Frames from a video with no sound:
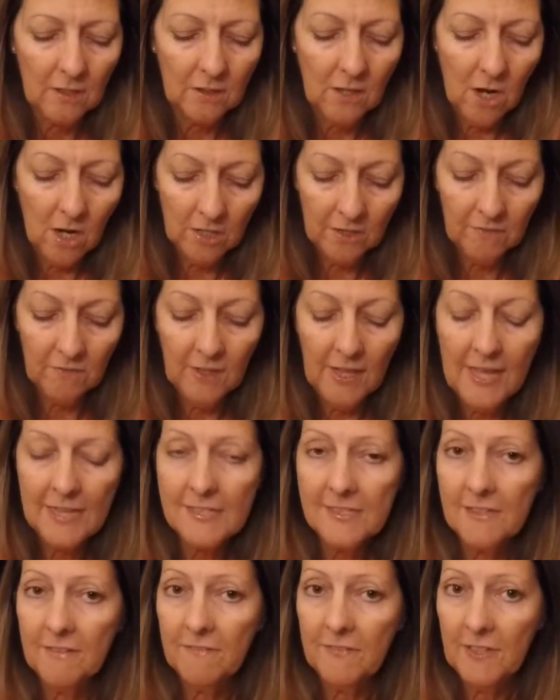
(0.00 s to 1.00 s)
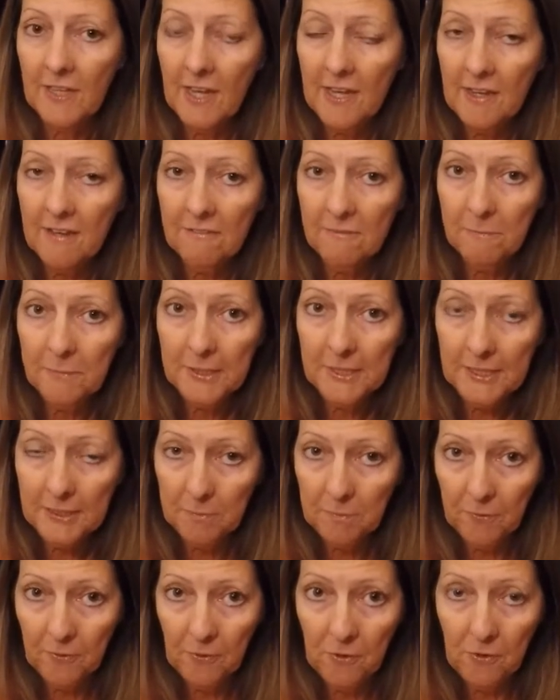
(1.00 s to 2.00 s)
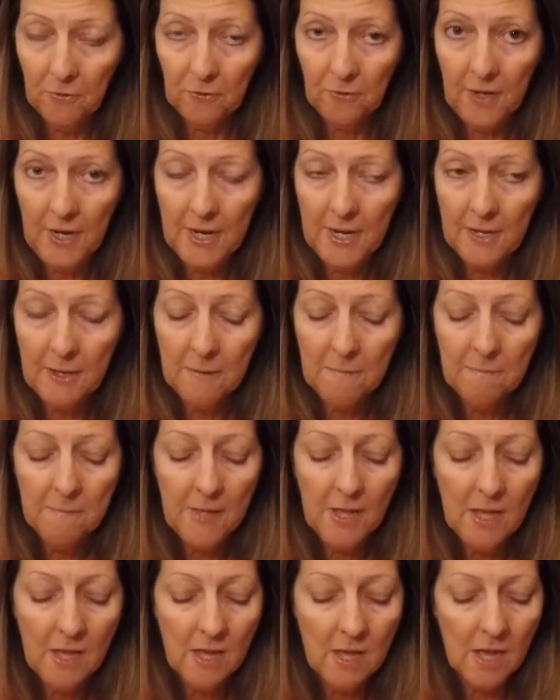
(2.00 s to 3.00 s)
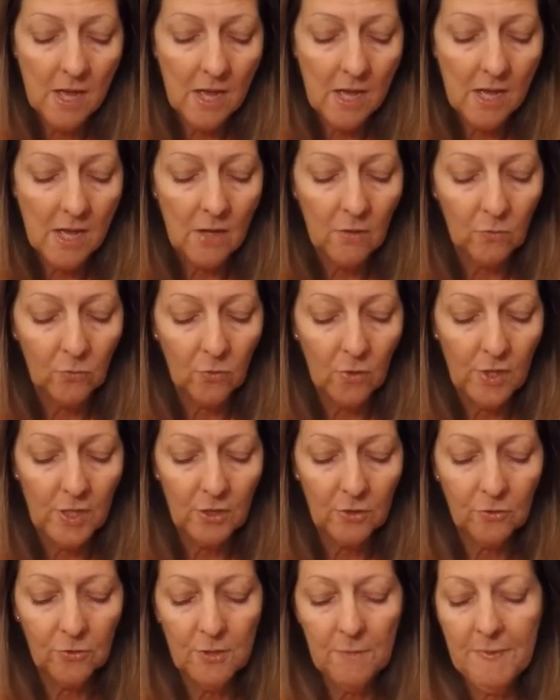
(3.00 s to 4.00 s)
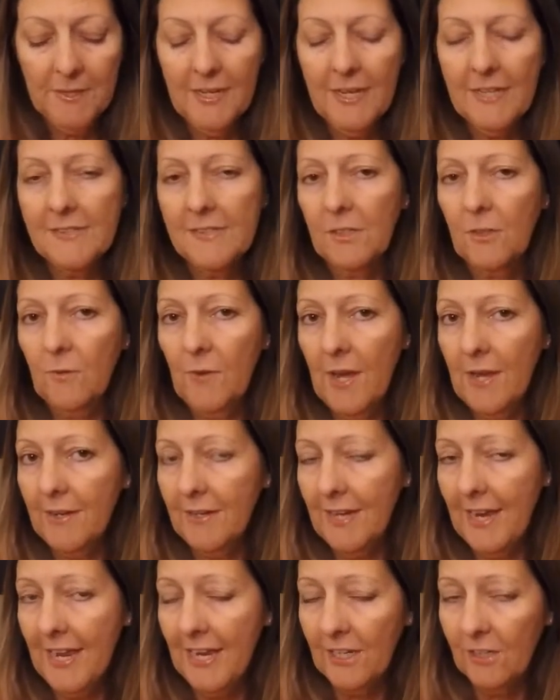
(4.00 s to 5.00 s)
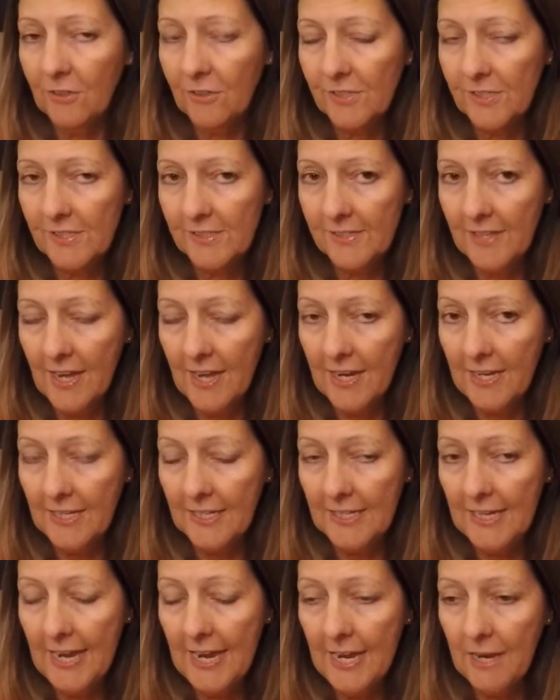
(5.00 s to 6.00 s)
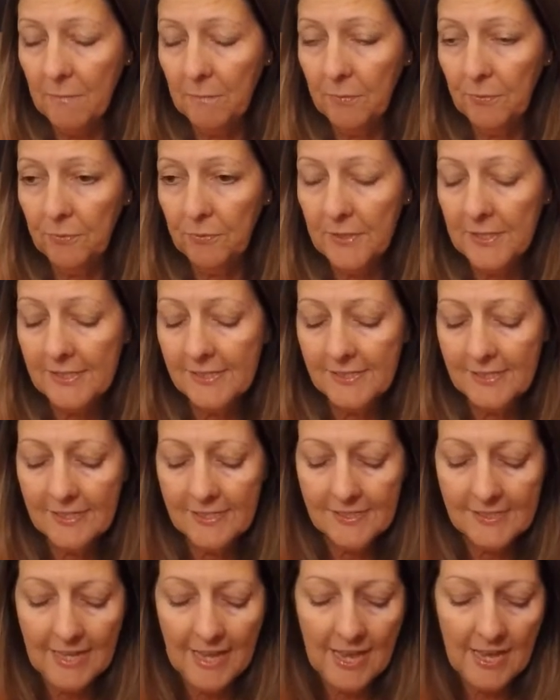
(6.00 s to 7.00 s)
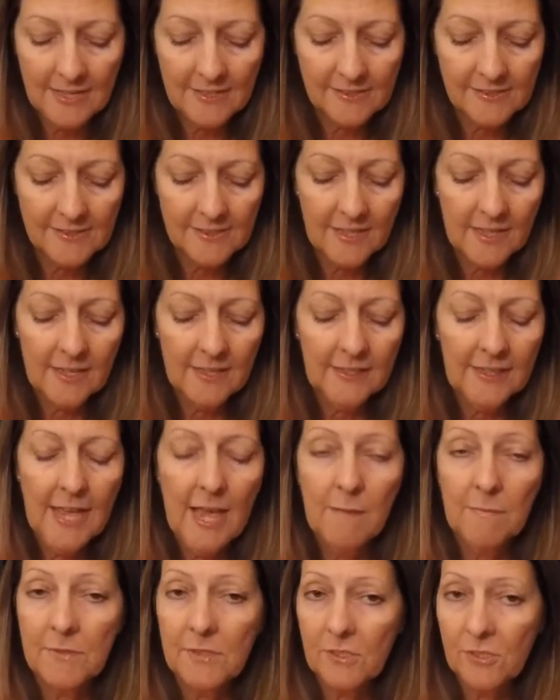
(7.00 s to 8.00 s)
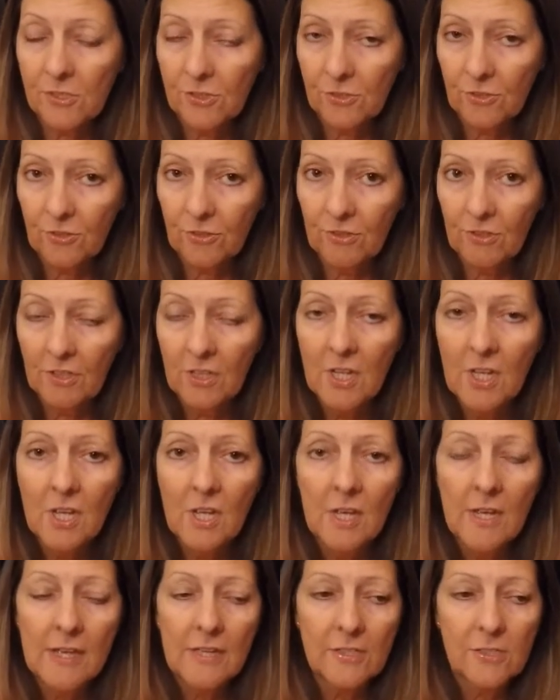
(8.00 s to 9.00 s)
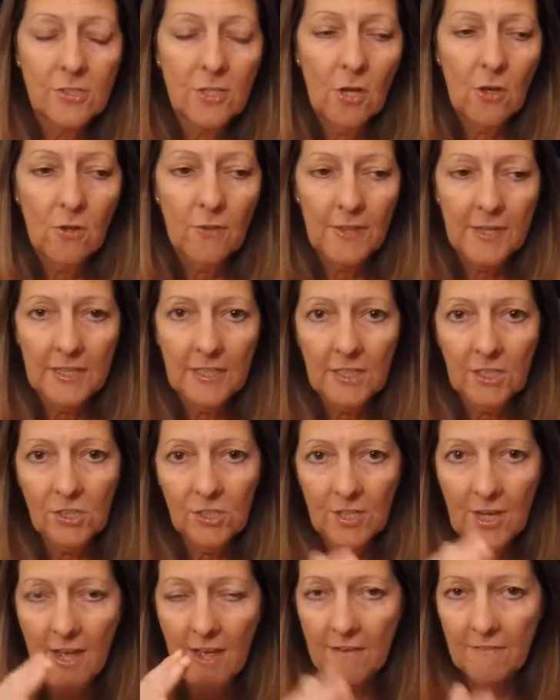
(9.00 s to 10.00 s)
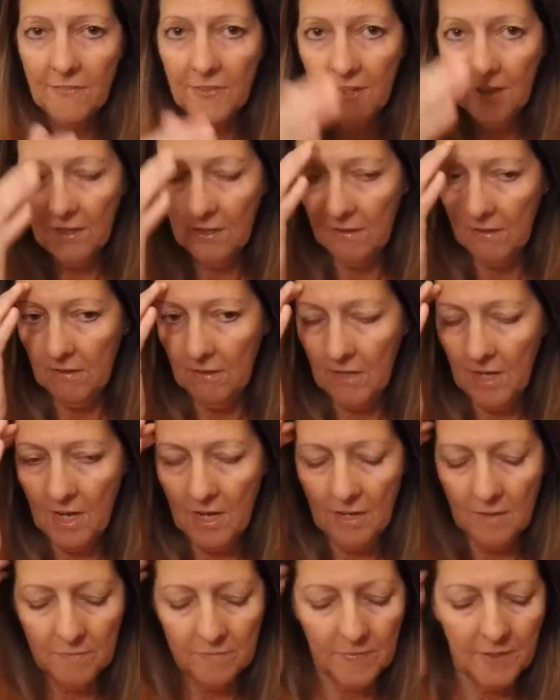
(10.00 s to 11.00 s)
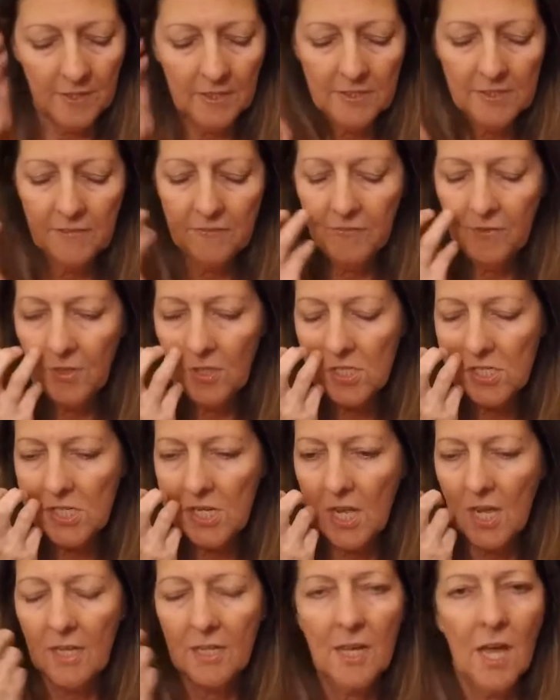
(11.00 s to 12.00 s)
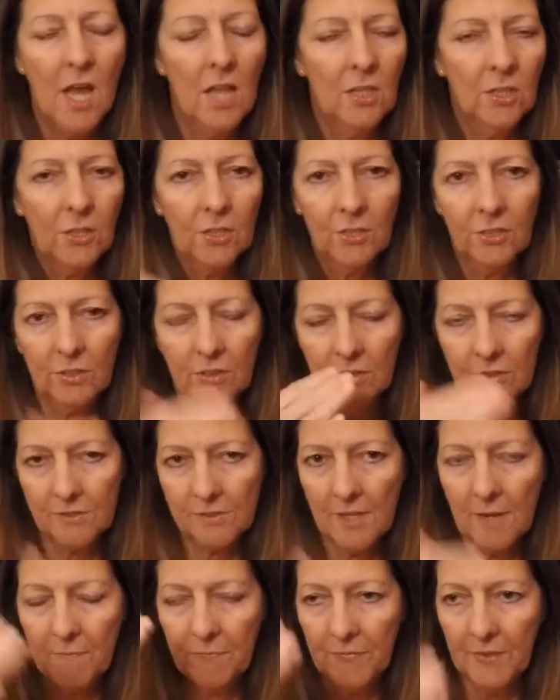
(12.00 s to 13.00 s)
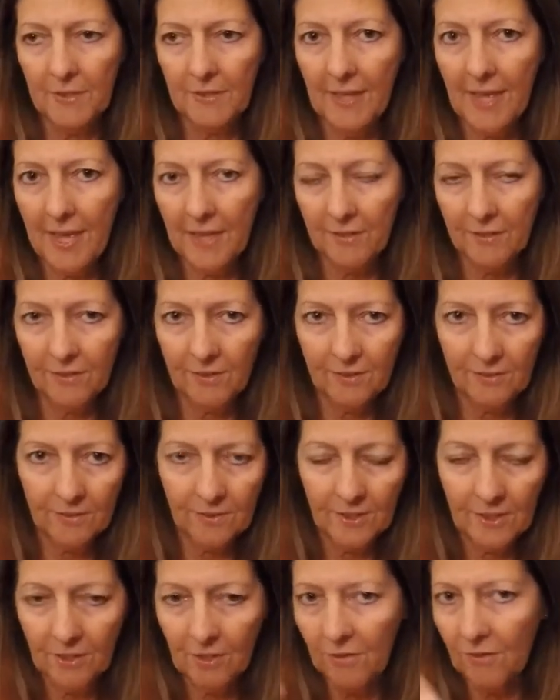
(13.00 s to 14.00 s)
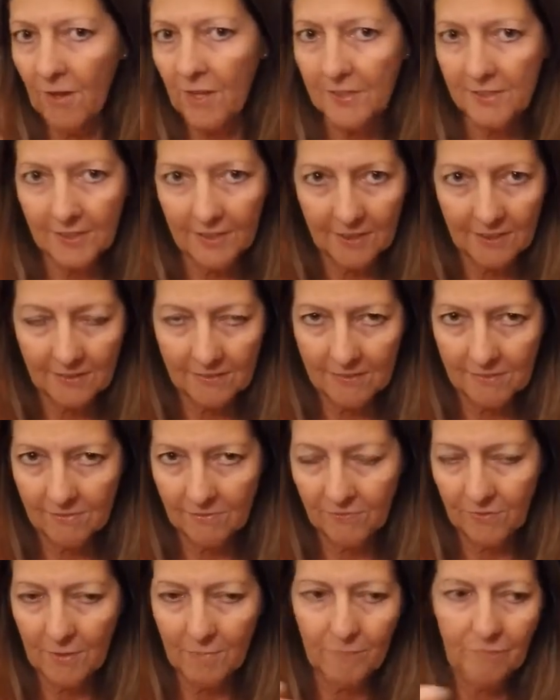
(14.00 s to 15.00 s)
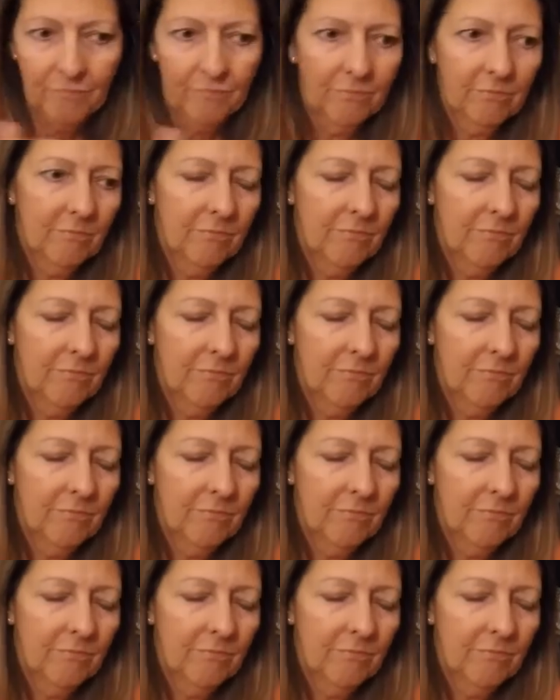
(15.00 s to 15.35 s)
Carnival has the VIFP program. Royal Caribbean has the Crown and Anchor Society, and Princess has the Captain's Circle. So they each have their different colors up the ladder, on to get from,